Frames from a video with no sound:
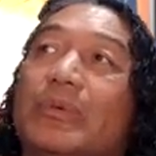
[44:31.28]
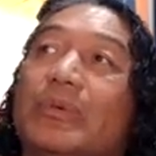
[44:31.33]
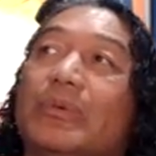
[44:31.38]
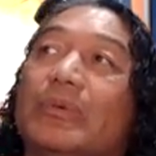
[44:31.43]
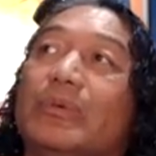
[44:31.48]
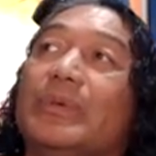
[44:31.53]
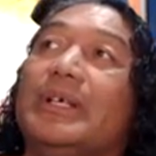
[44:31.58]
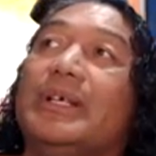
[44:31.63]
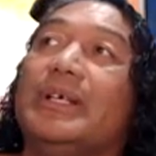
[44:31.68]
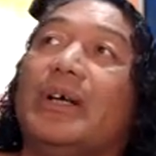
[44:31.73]

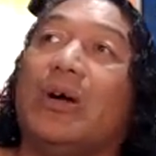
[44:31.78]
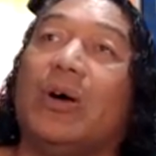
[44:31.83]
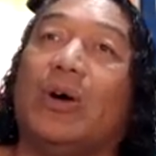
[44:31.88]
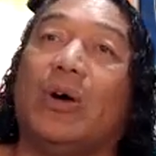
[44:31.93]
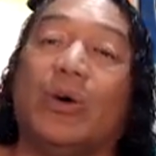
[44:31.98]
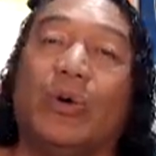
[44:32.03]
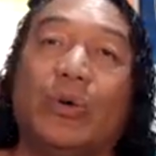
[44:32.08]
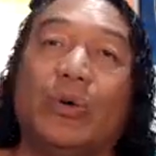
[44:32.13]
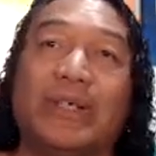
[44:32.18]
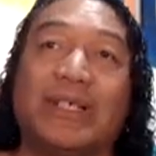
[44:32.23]
we
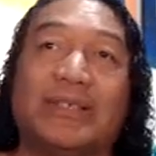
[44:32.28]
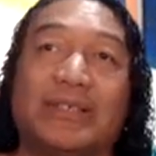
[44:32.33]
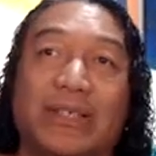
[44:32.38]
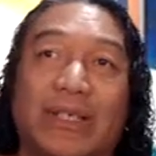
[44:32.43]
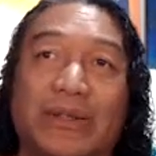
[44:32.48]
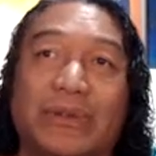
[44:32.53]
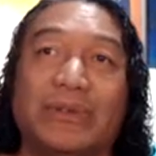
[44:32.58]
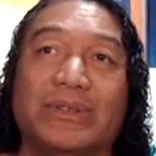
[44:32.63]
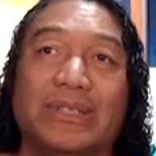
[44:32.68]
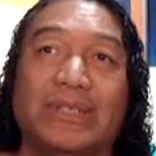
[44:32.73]
hold each
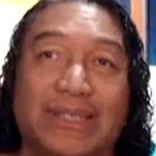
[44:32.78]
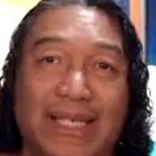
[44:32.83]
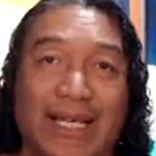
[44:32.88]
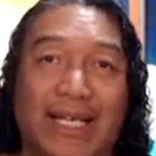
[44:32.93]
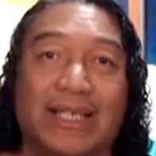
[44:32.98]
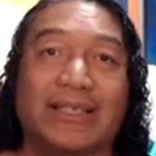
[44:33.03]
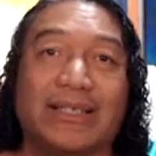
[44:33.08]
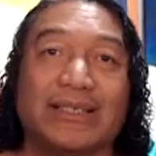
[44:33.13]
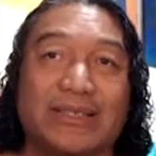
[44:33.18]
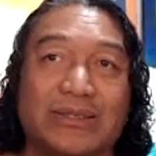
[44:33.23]
other in the
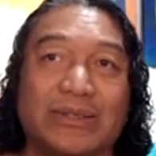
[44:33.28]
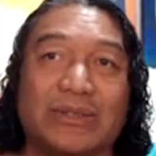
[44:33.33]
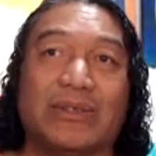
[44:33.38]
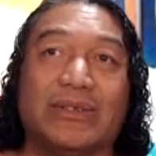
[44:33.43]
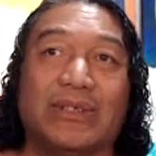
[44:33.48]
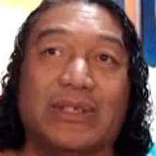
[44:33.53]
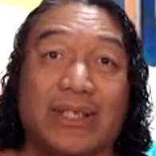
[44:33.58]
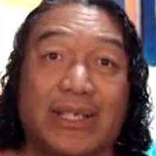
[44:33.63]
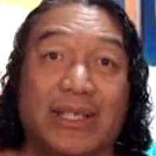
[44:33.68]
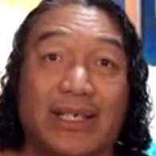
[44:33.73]
darkness till
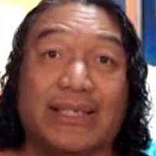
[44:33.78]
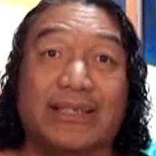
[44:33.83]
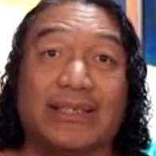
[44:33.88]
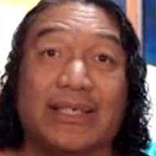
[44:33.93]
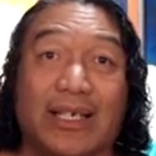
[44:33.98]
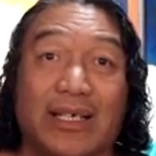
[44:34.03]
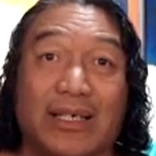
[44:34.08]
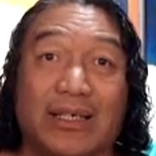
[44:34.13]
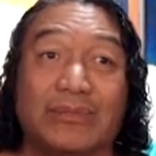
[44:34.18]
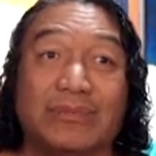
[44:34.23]
the light
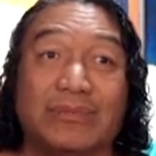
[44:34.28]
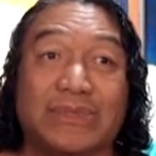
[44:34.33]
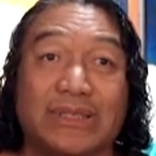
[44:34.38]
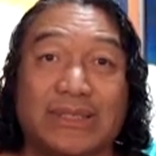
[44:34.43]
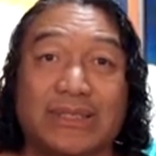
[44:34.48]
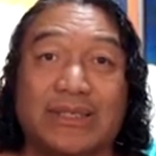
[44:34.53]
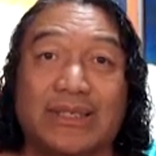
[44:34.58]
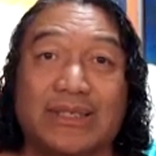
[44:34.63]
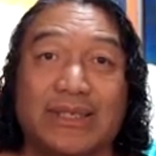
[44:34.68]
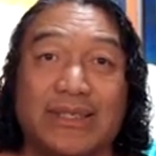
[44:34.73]

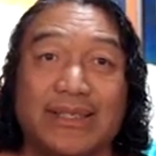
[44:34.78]
comes